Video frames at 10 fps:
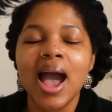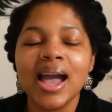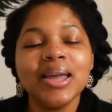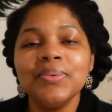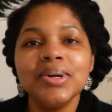
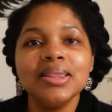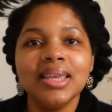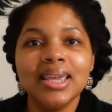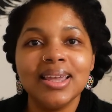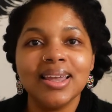I will
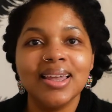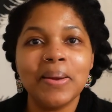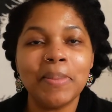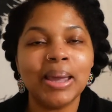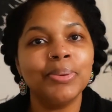link
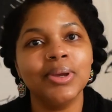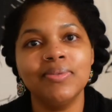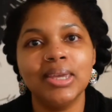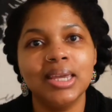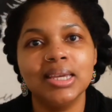my
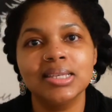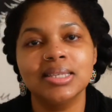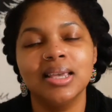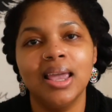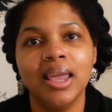
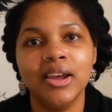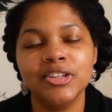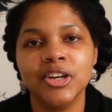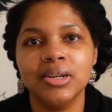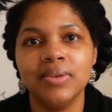previous hair
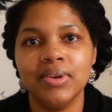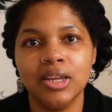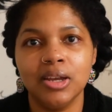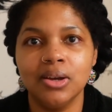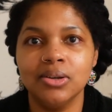journey
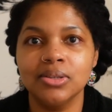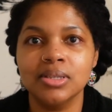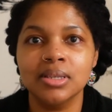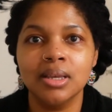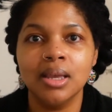
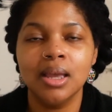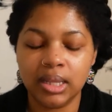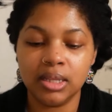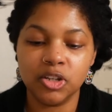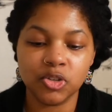videos
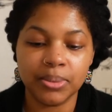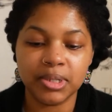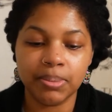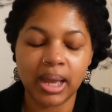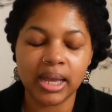in the
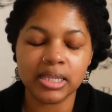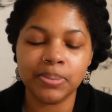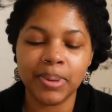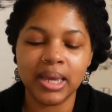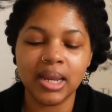description box,
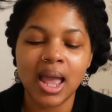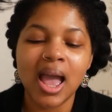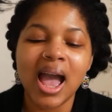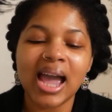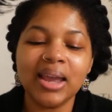but
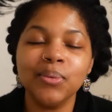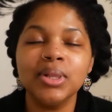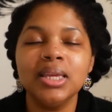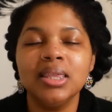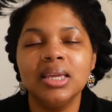I
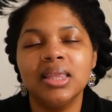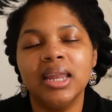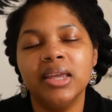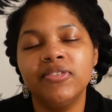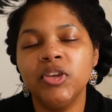really think that
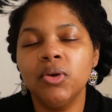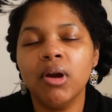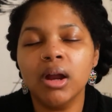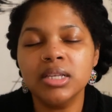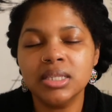if you
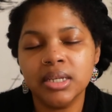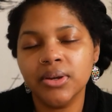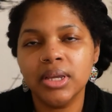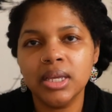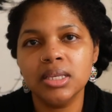are
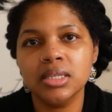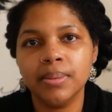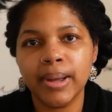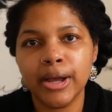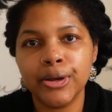serious
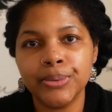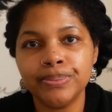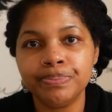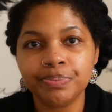about